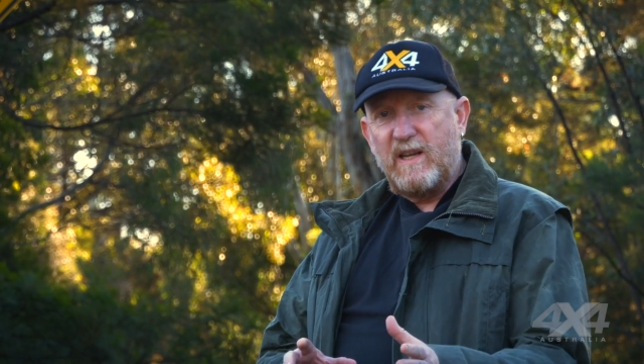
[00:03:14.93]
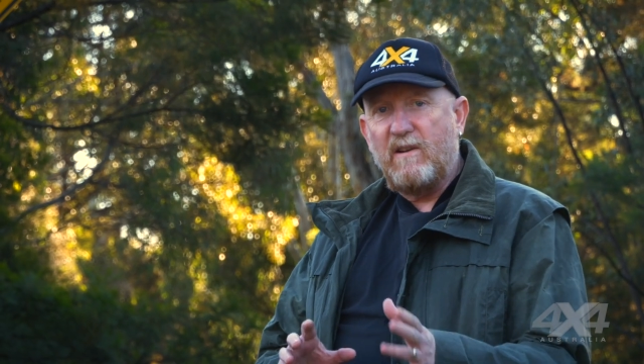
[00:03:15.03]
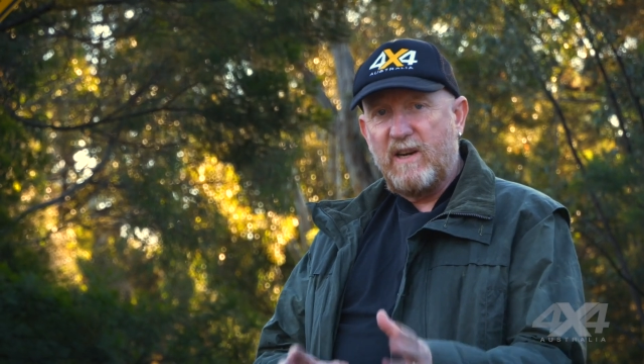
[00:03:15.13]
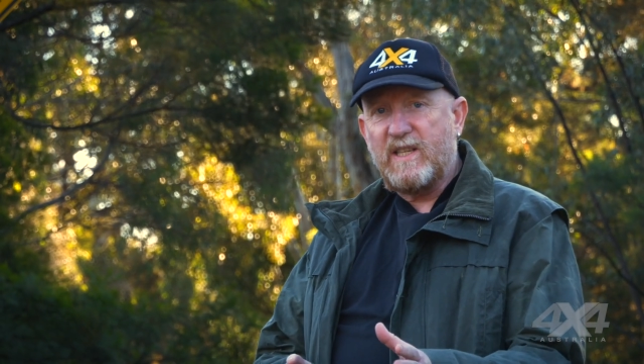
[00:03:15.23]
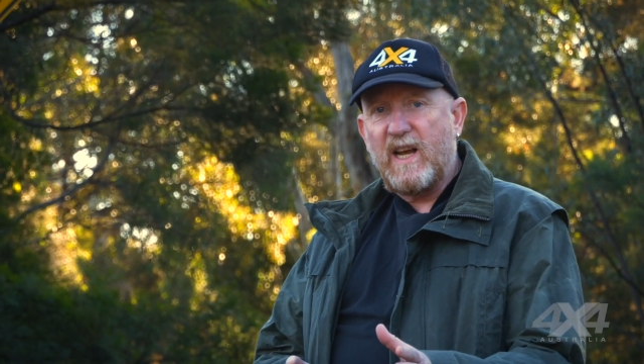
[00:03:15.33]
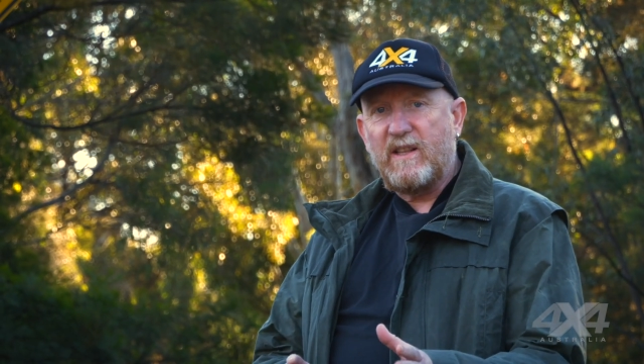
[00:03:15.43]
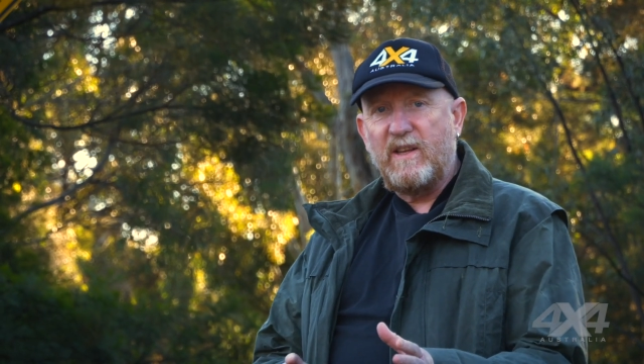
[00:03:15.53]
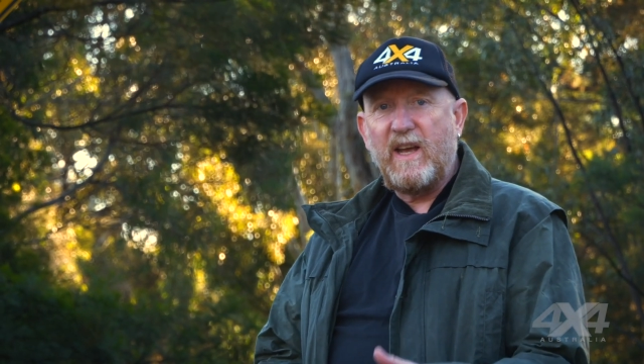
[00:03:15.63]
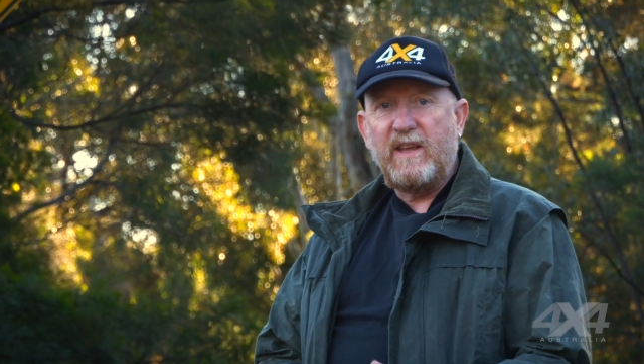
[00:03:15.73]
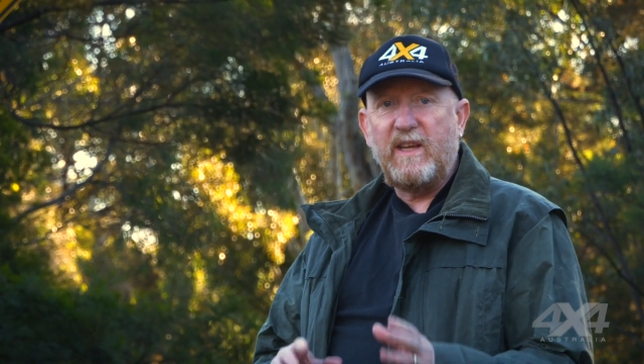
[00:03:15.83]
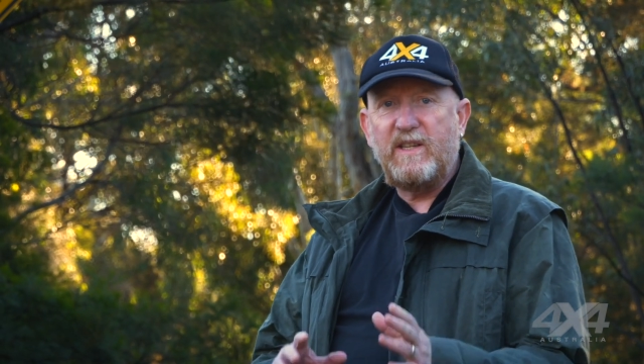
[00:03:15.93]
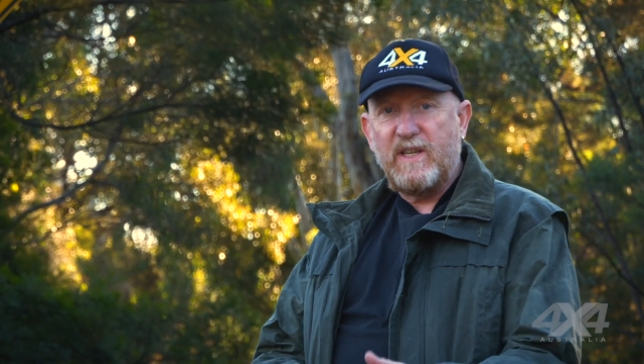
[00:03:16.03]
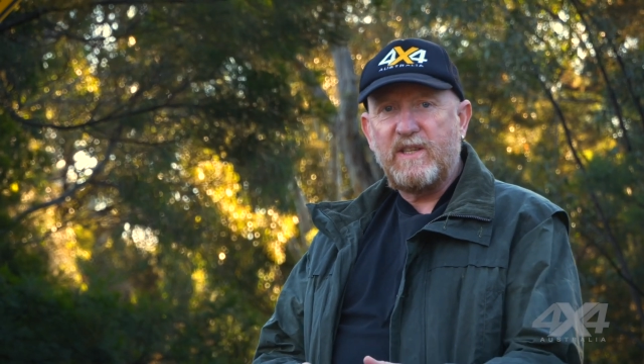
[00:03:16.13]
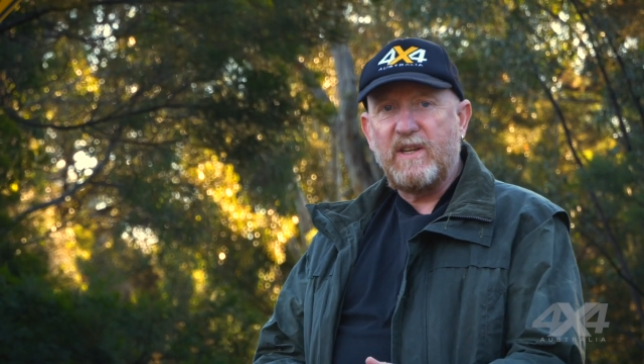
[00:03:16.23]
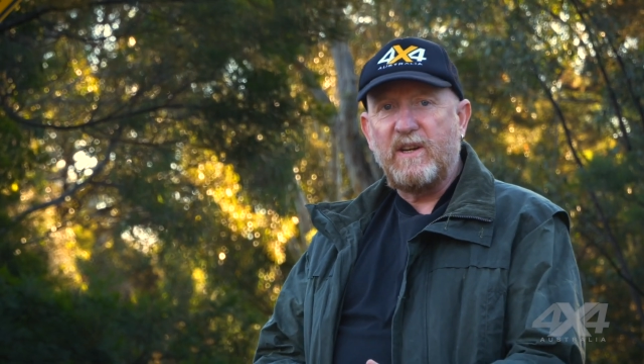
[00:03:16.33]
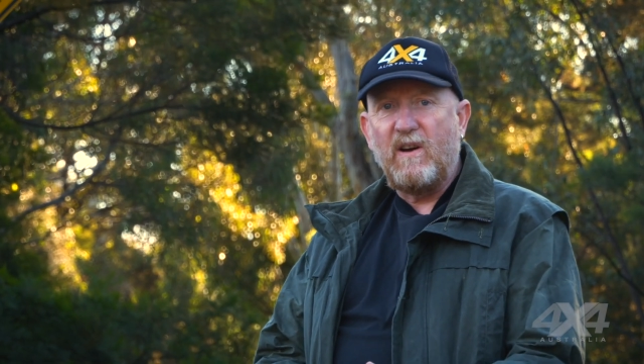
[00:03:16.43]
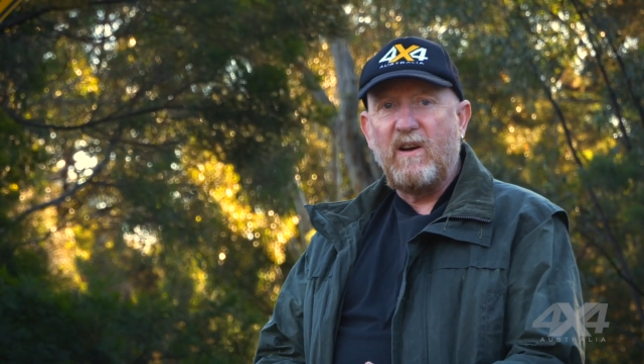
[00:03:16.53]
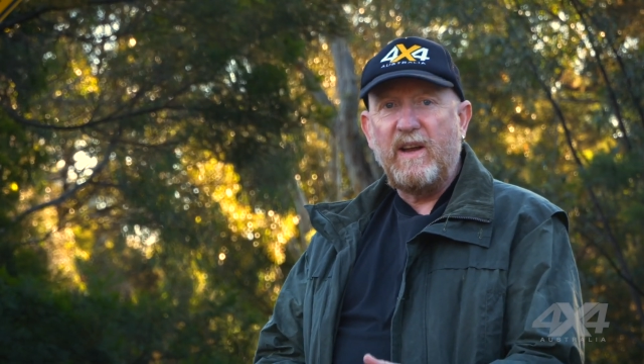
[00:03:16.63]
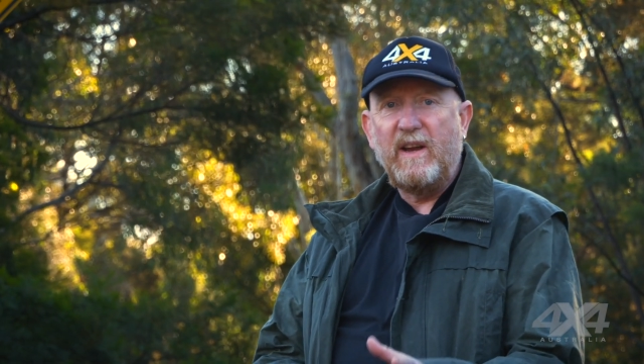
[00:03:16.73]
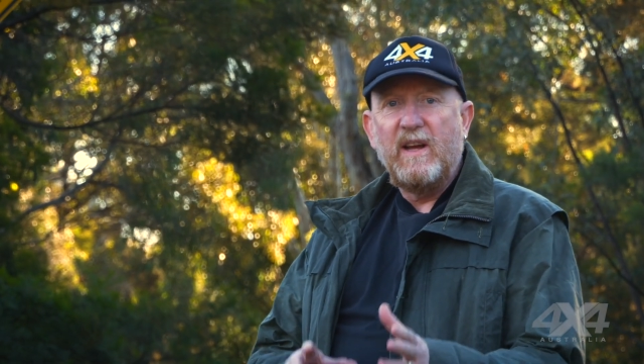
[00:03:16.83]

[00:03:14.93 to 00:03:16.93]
are exactly that. They're just a guide.